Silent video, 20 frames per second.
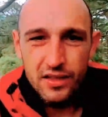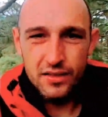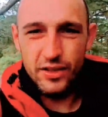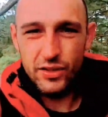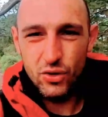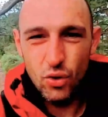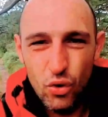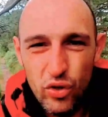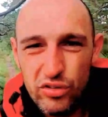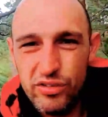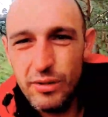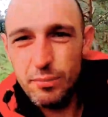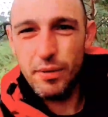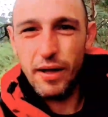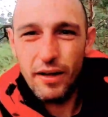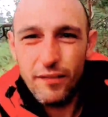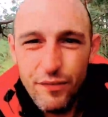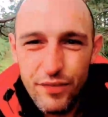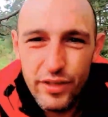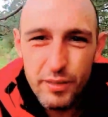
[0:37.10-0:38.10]
notoriously
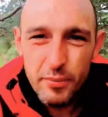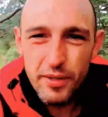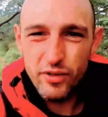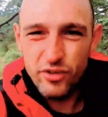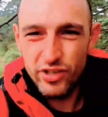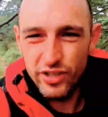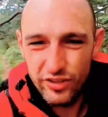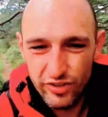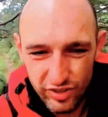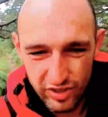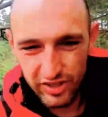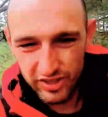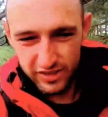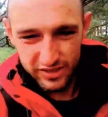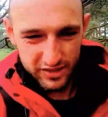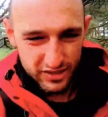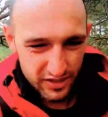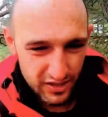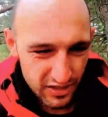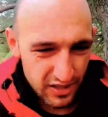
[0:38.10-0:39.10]
bad for the midges,
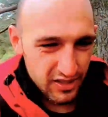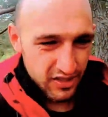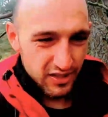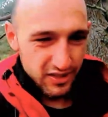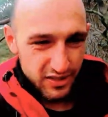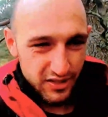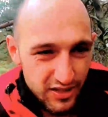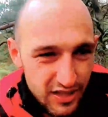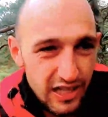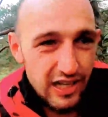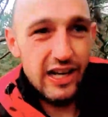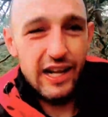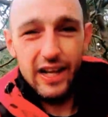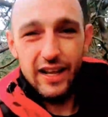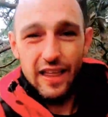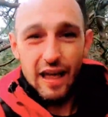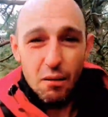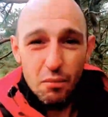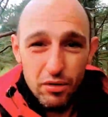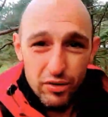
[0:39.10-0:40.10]
and
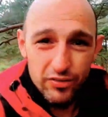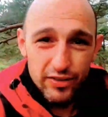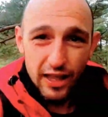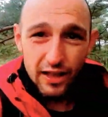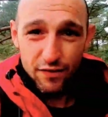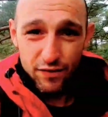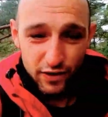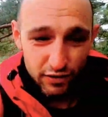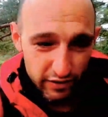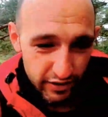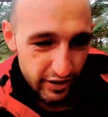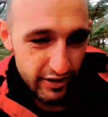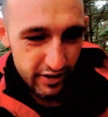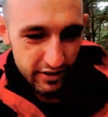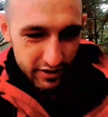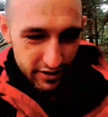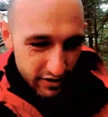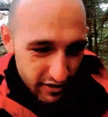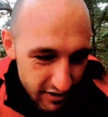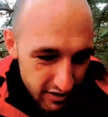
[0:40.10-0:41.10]
that was definitely
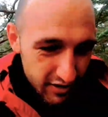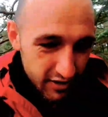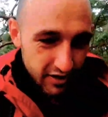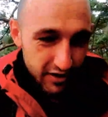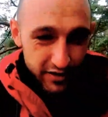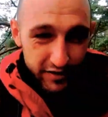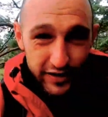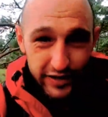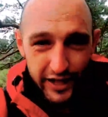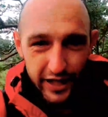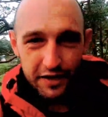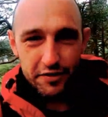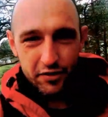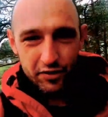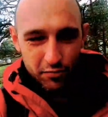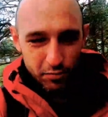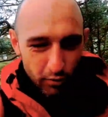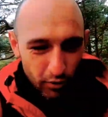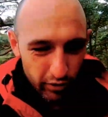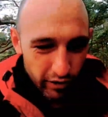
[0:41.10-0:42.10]
the case
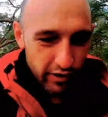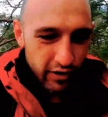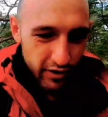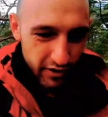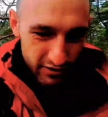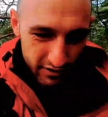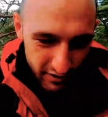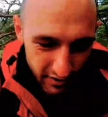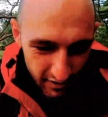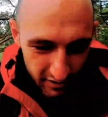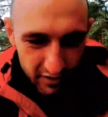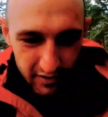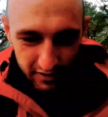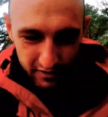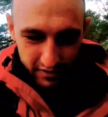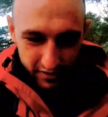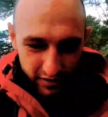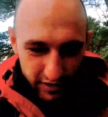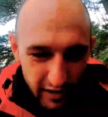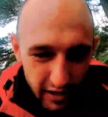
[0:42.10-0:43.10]
this morning.
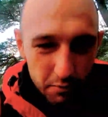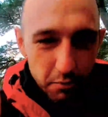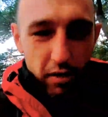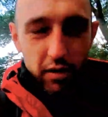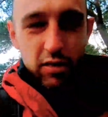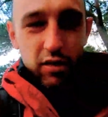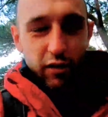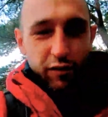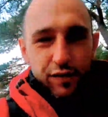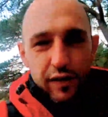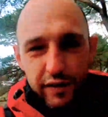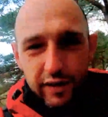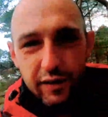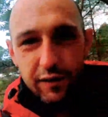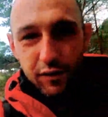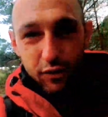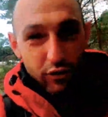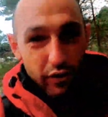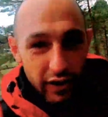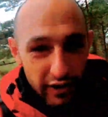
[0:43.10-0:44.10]
Getting my stuff ready
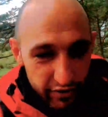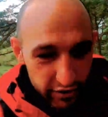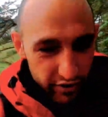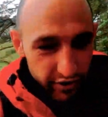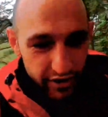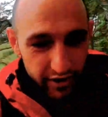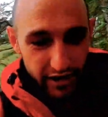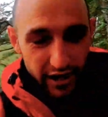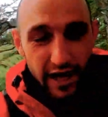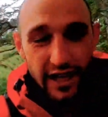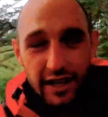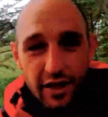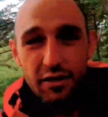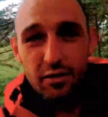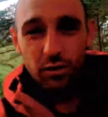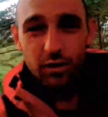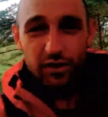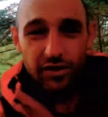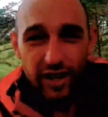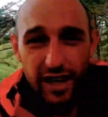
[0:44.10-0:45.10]
for this
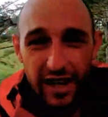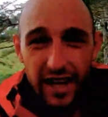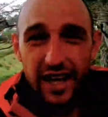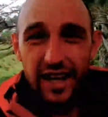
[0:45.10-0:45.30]
hike was